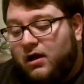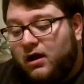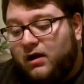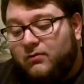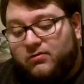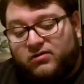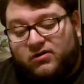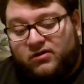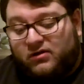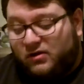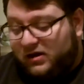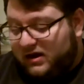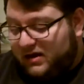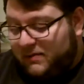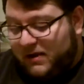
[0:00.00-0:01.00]
I was
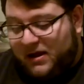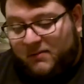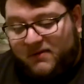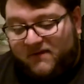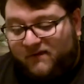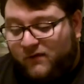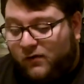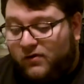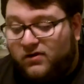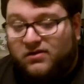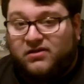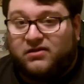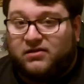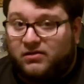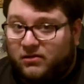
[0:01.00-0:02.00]
looking on eBay on my phone,
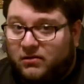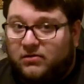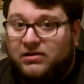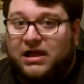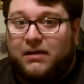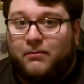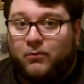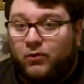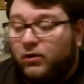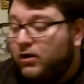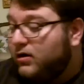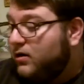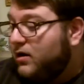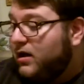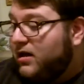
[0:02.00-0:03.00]
it's a lot
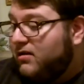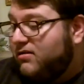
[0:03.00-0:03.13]
more.